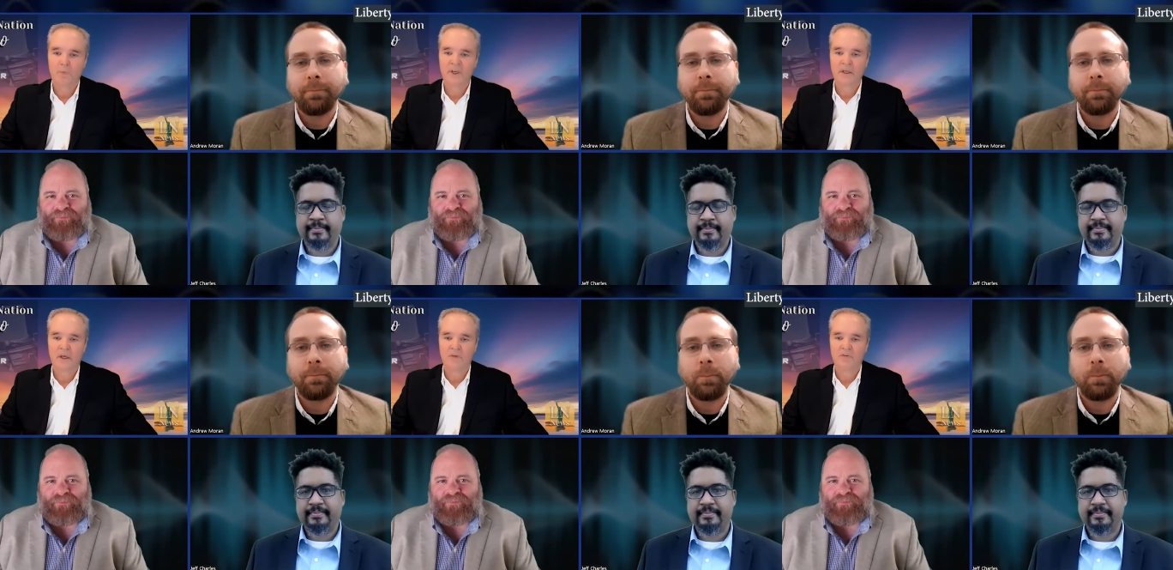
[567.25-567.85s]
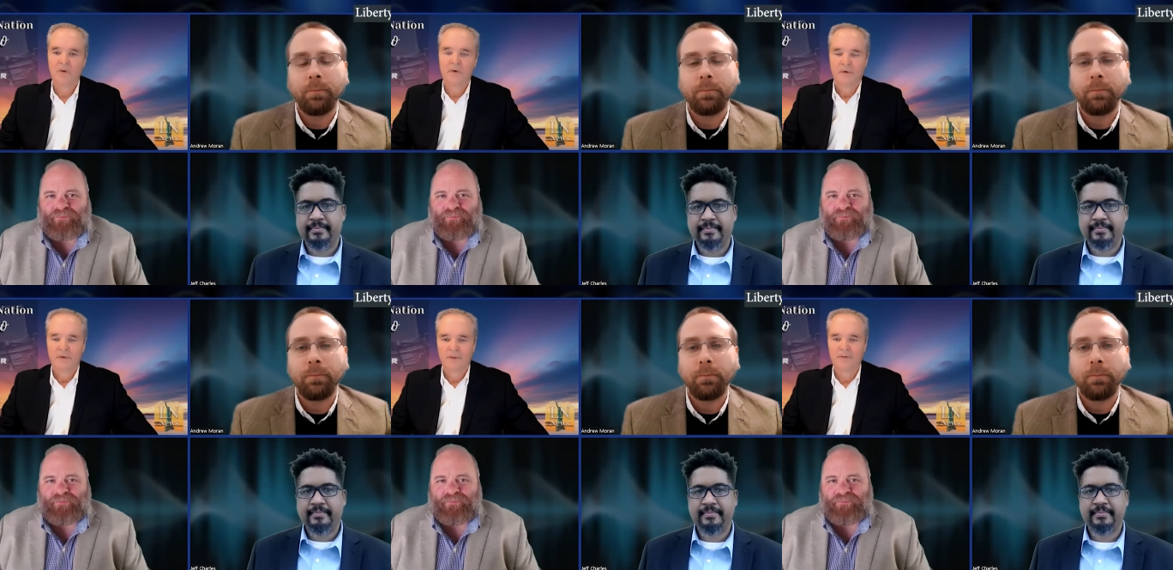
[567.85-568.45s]
Speaker 1: because
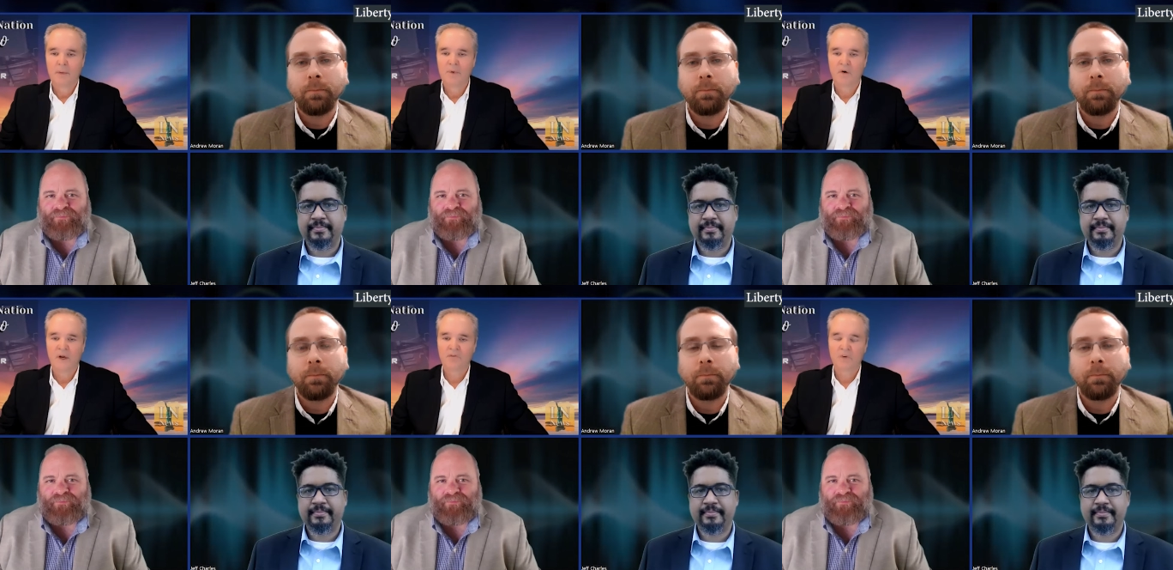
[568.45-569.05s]
the Democrats